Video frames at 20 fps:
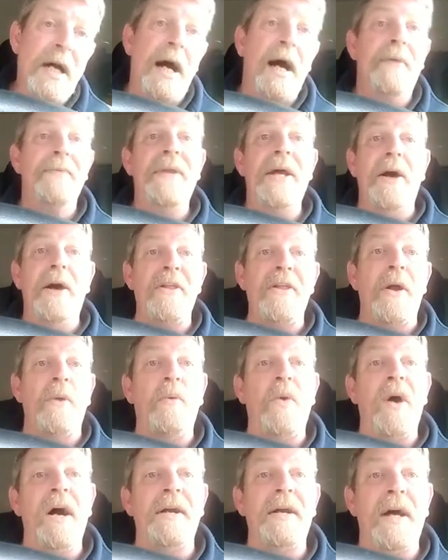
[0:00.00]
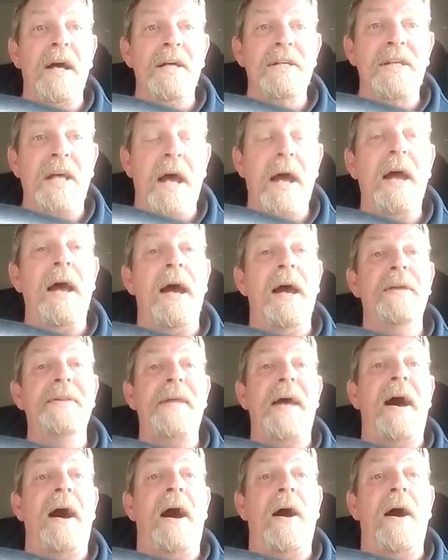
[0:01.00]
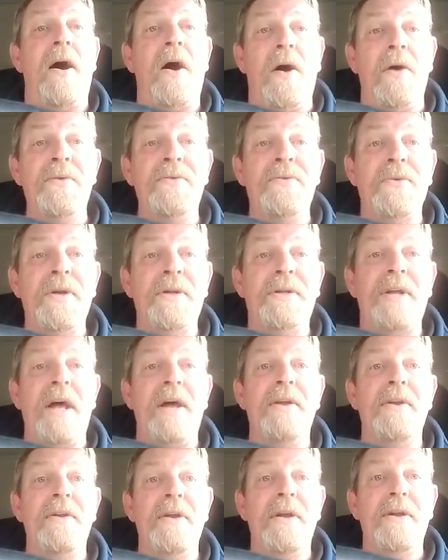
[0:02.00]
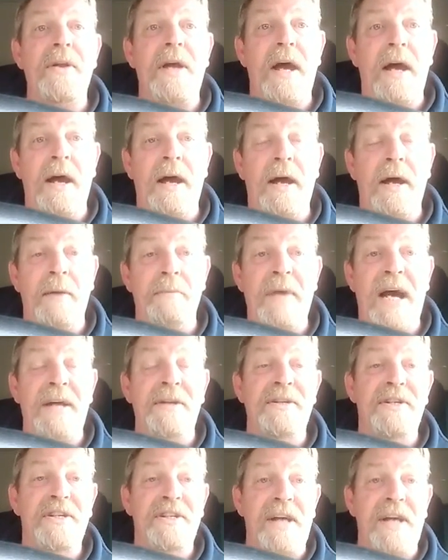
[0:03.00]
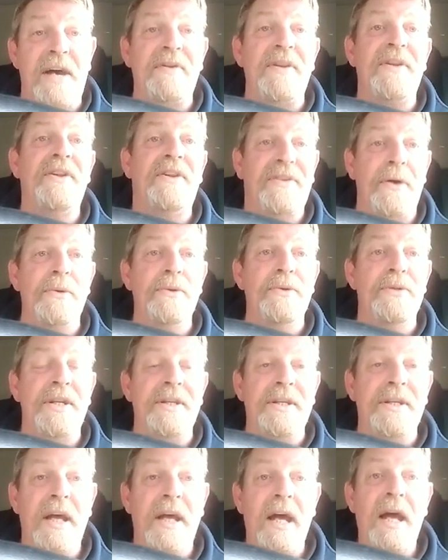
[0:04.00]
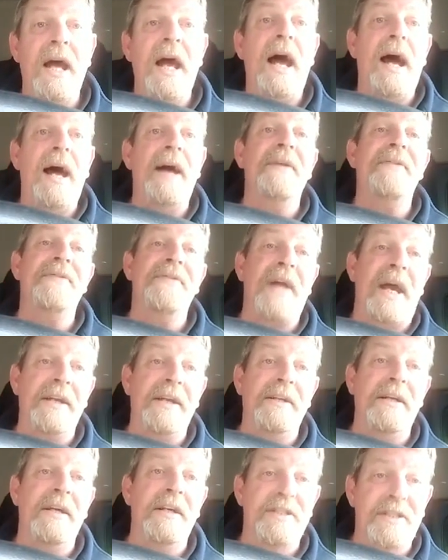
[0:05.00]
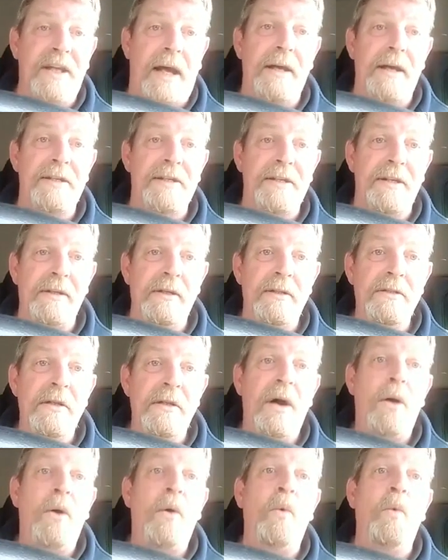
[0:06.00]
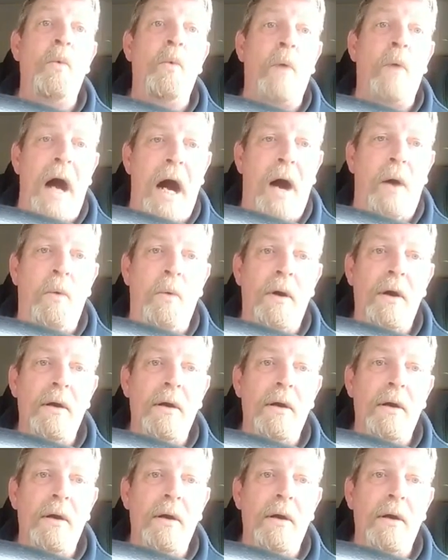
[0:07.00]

and the other one has it at 107,096. Wow.